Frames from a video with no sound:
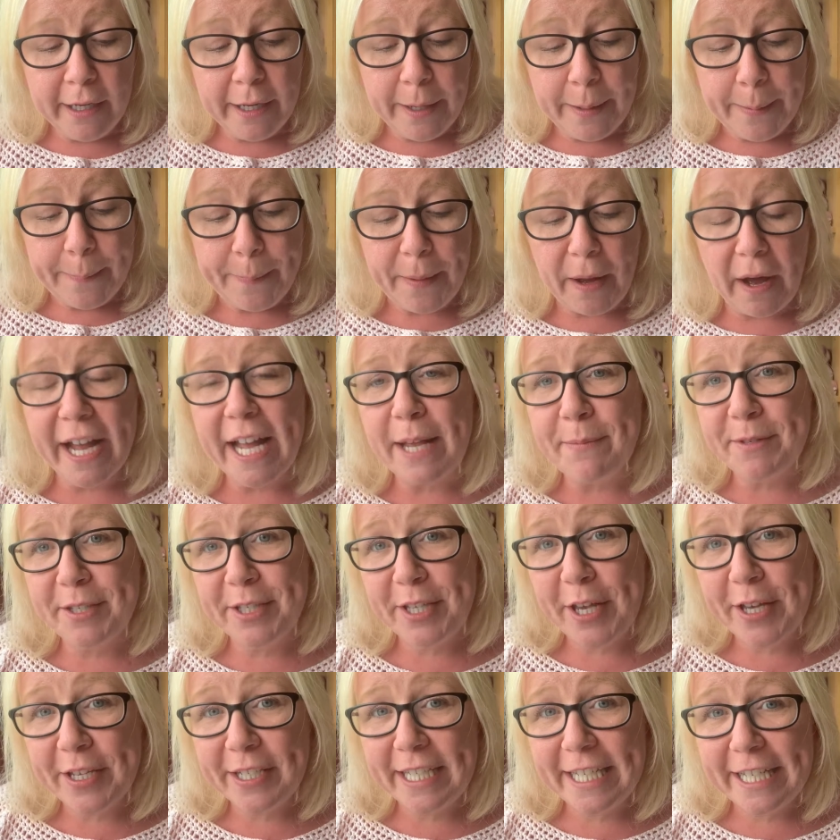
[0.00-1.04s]
but I am
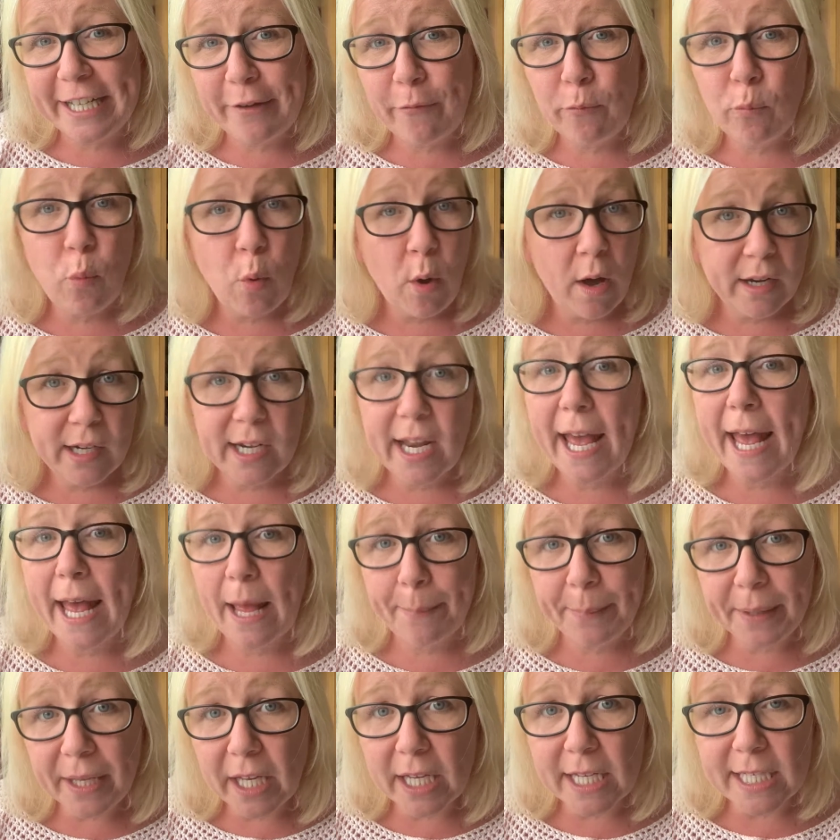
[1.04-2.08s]
certainly one
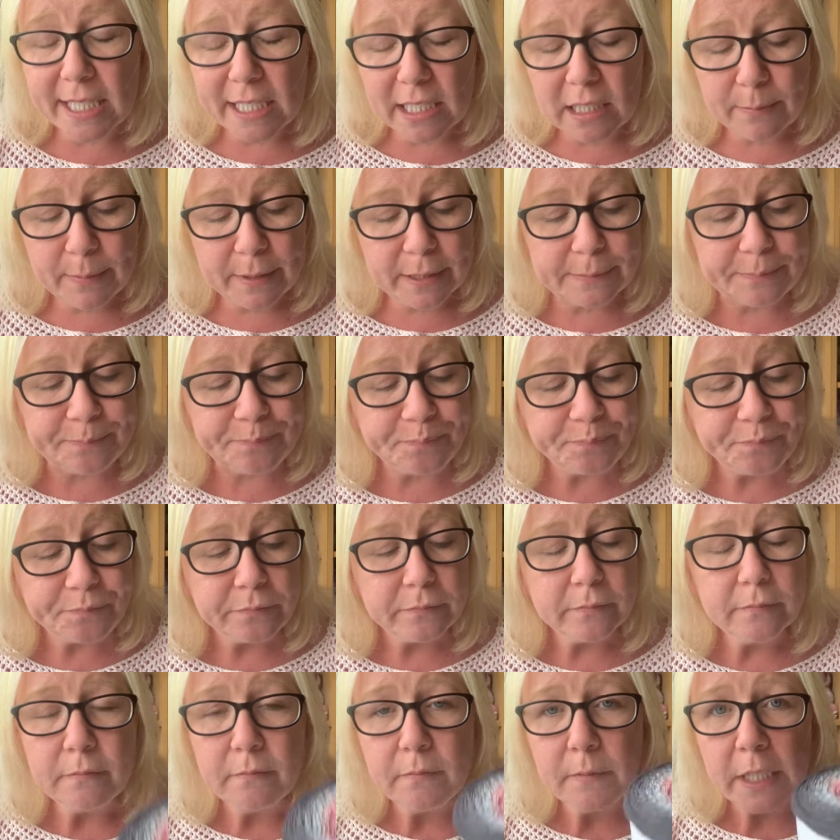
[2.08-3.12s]
happy customer.
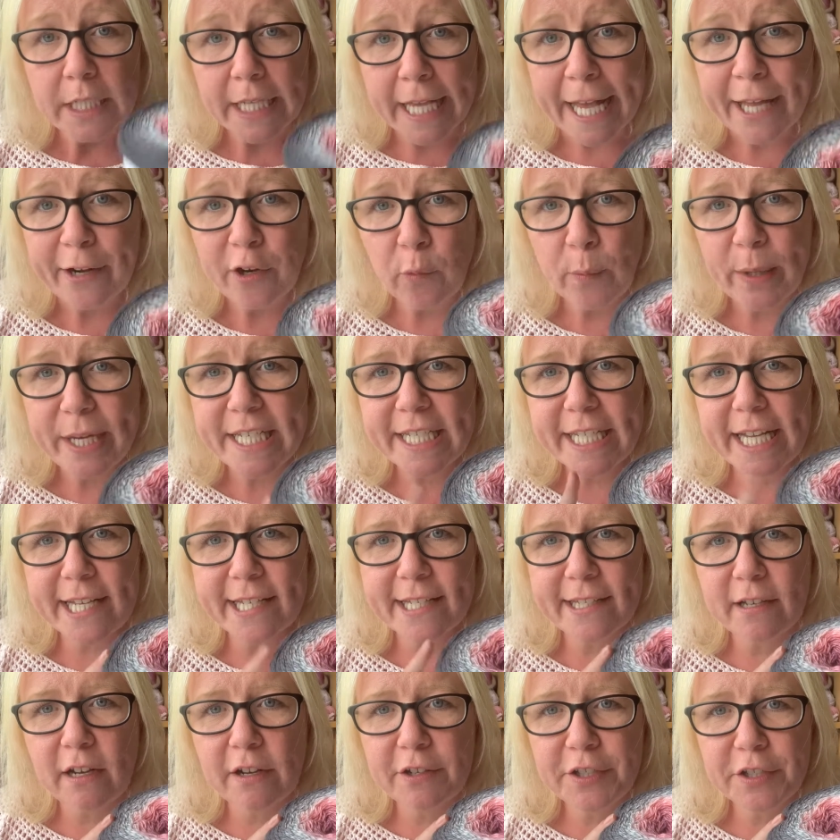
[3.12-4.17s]
I cannot wait to get
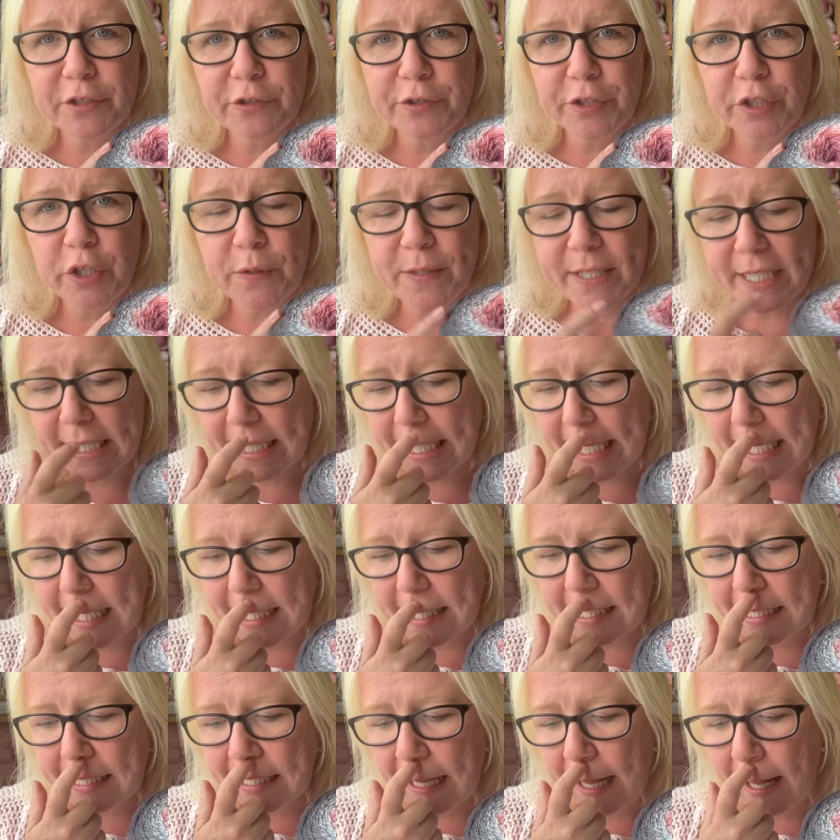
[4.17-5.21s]
started on using
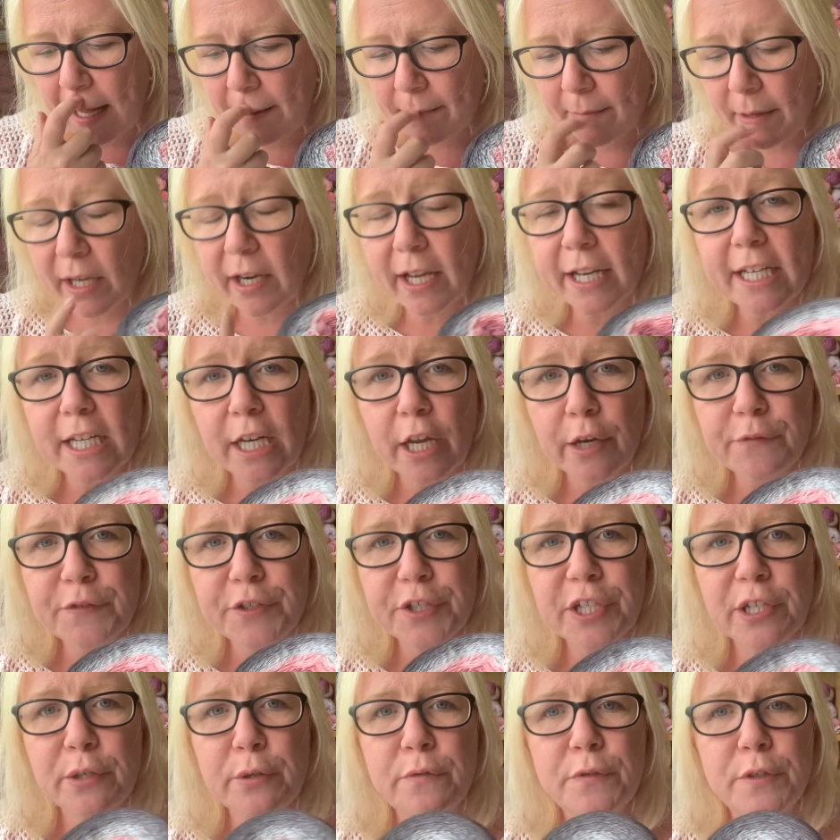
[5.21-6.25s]
these, and I'd love to
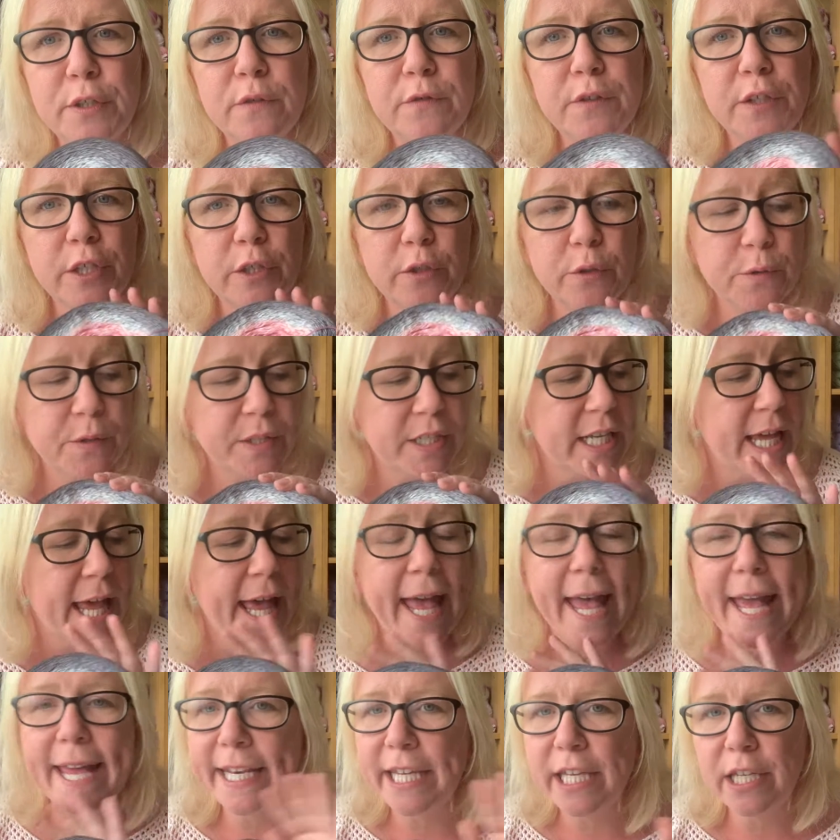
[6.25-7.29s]
know if you've used
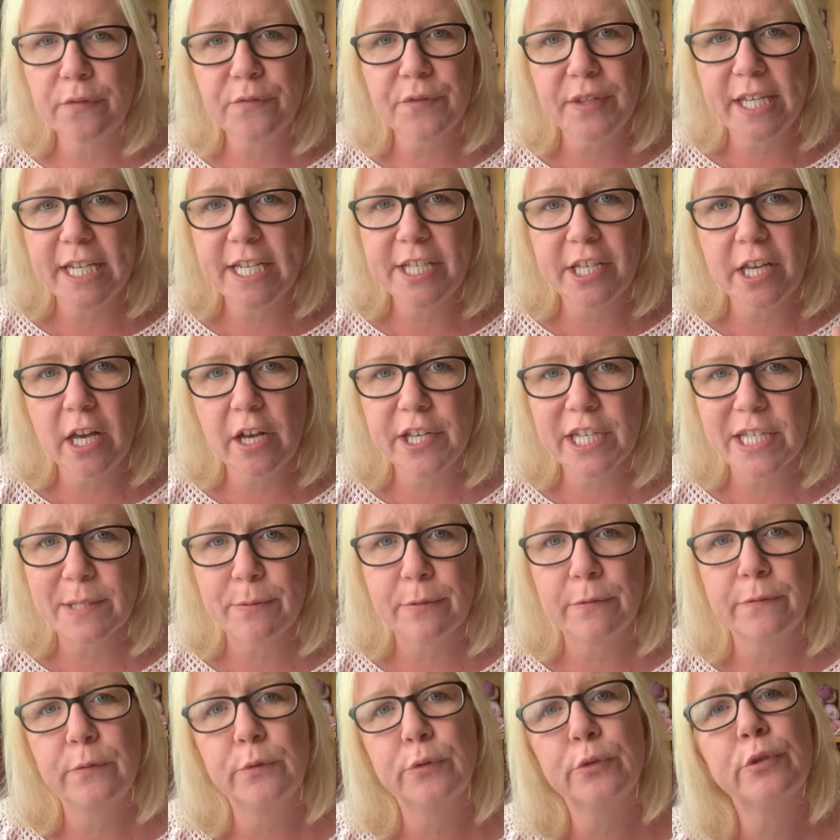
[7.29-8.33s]
any of these yarns
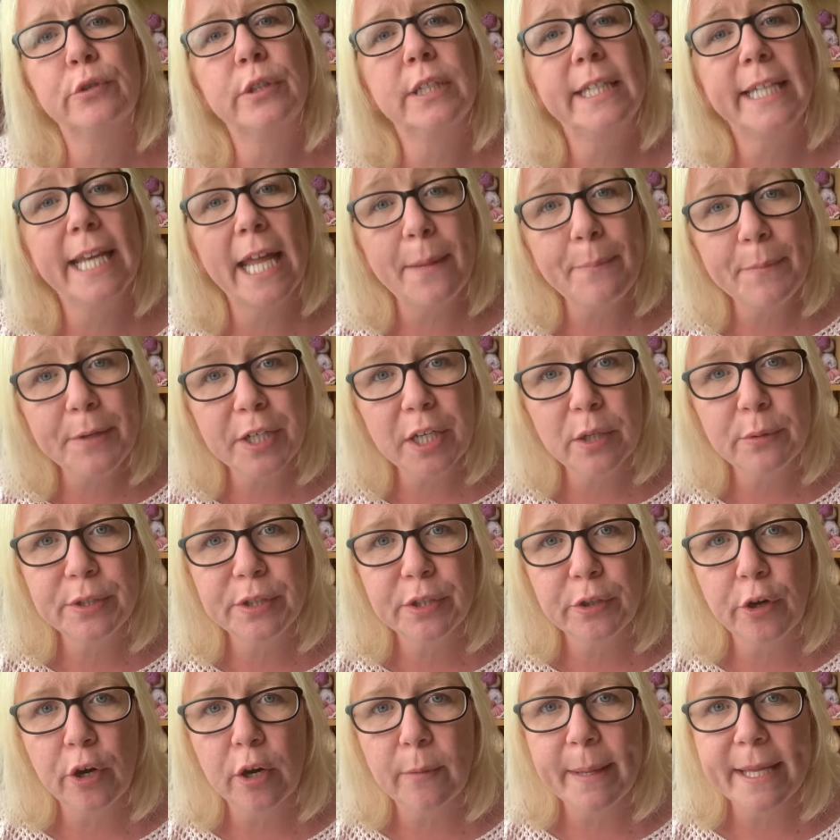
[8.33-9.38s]
before. Let me know in the
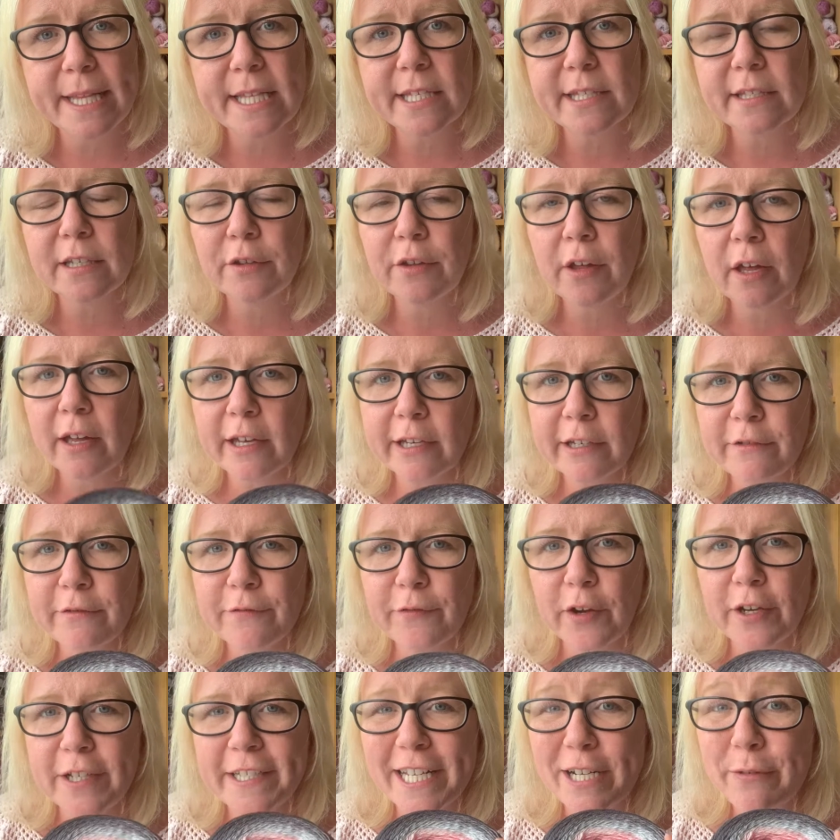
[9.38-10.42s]
comments so that I can
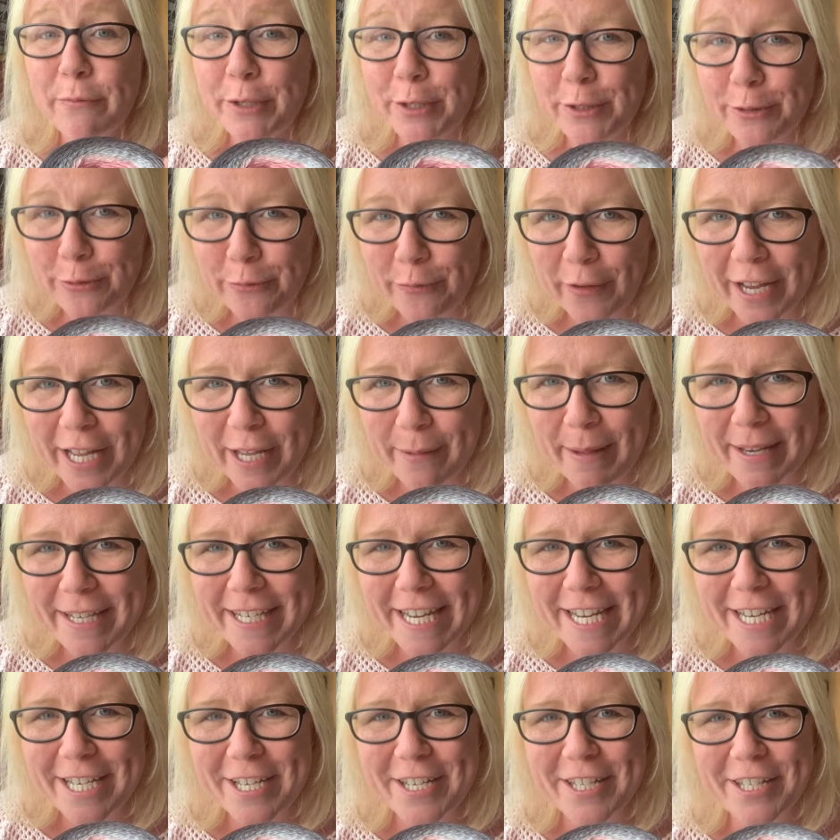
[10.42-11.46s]
find out what your
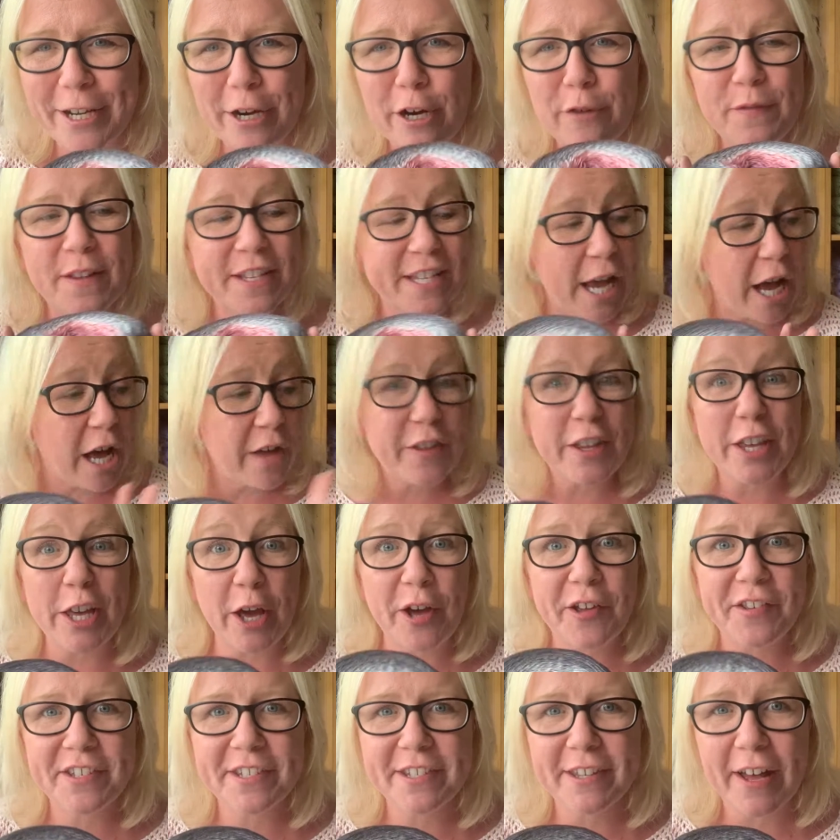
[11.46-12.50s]
recommendations are. If there's other
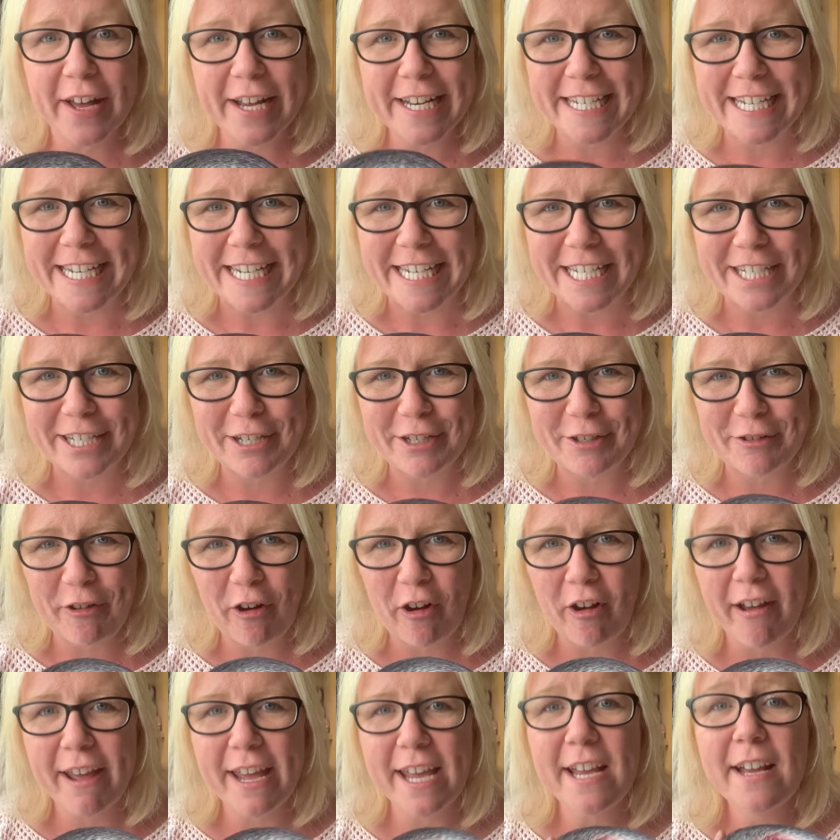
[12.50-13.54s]
yarns that I need to
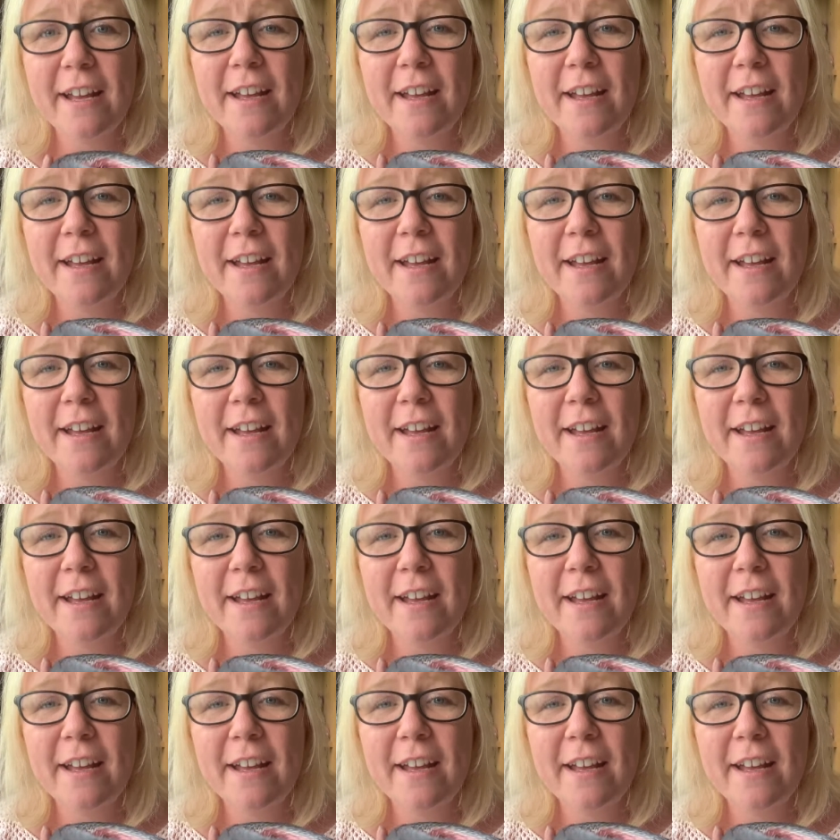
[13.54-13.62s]
try,